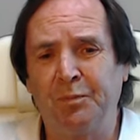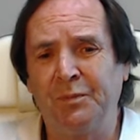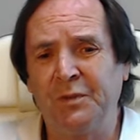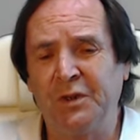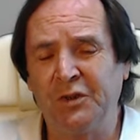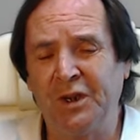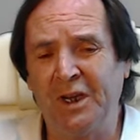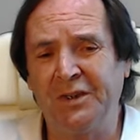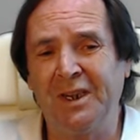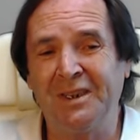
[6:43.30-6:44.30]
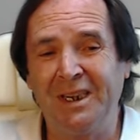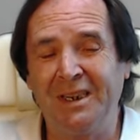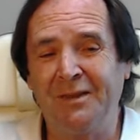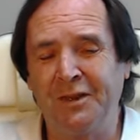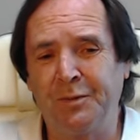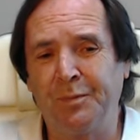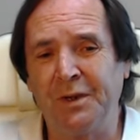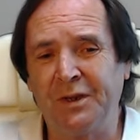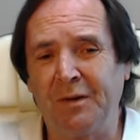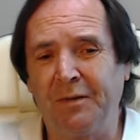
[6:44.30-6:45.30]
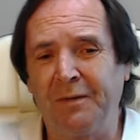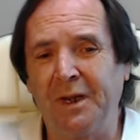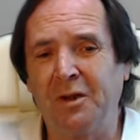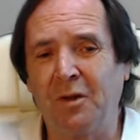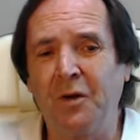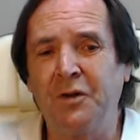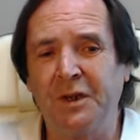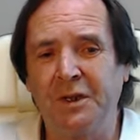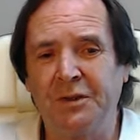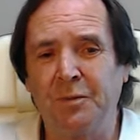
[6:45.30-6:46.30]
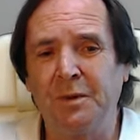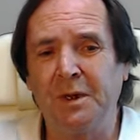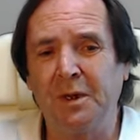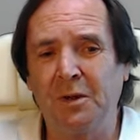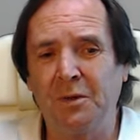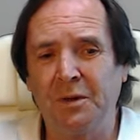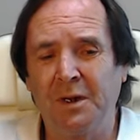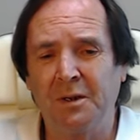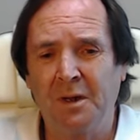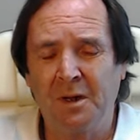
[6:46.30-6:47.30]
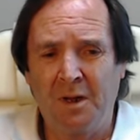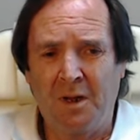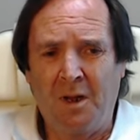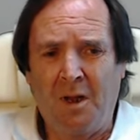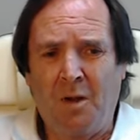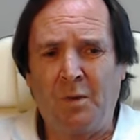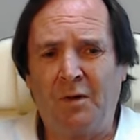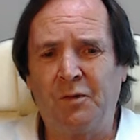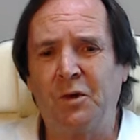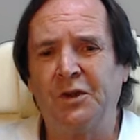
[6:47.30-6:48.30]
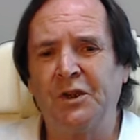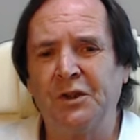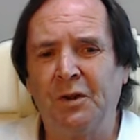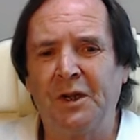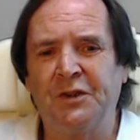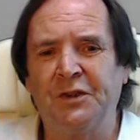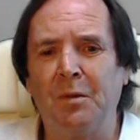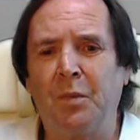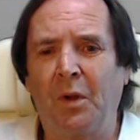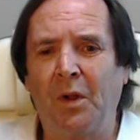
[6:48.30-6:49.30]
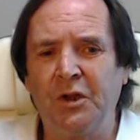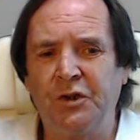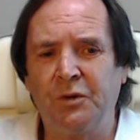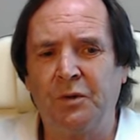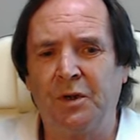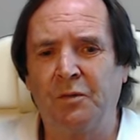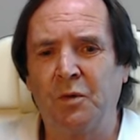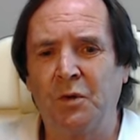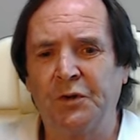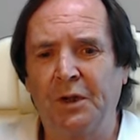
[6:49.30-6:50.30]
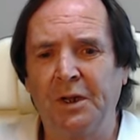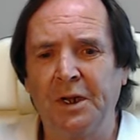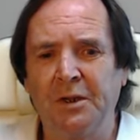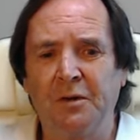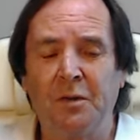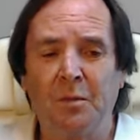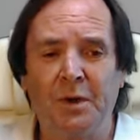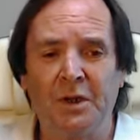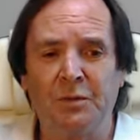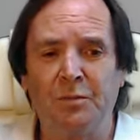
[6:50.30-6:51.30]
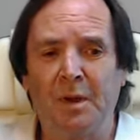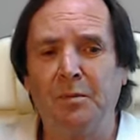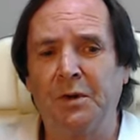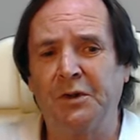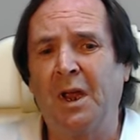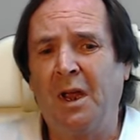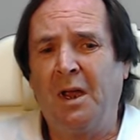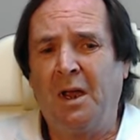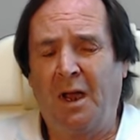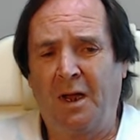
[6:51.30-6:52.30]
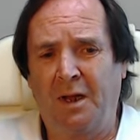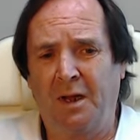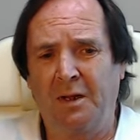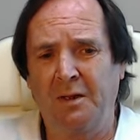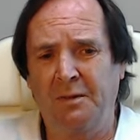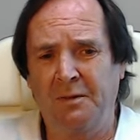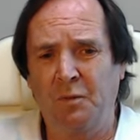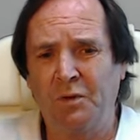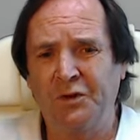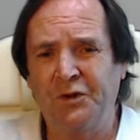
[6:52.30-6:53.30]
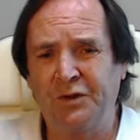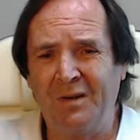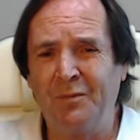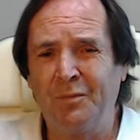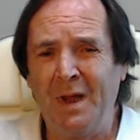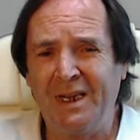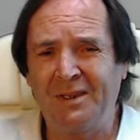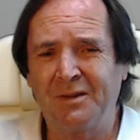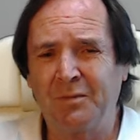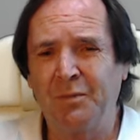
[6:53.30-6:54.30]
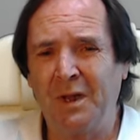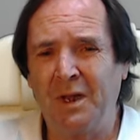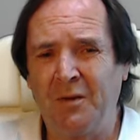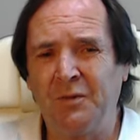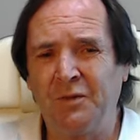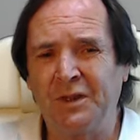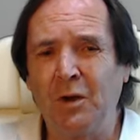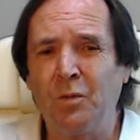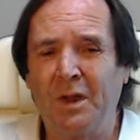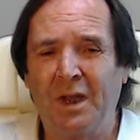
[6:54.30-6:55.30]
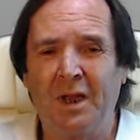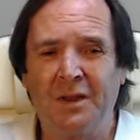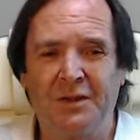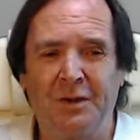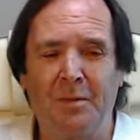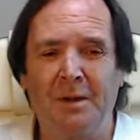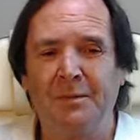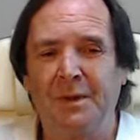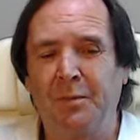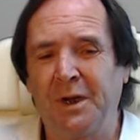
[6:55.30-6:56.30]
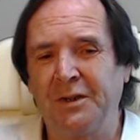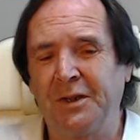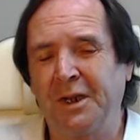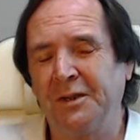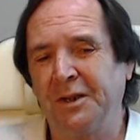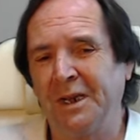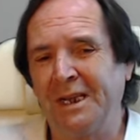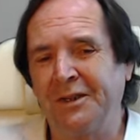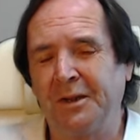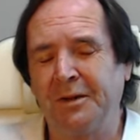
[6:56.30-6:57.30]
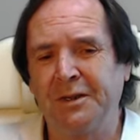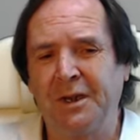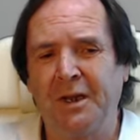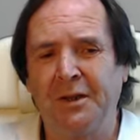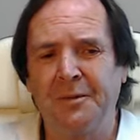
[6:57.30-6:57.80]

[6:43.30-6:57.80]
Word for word: suggested even specific countries to be included. But of course, it's not a simple issue, and of course, the leader of the BRICS members uh, will make the deal with it at the summit, the president's aides said.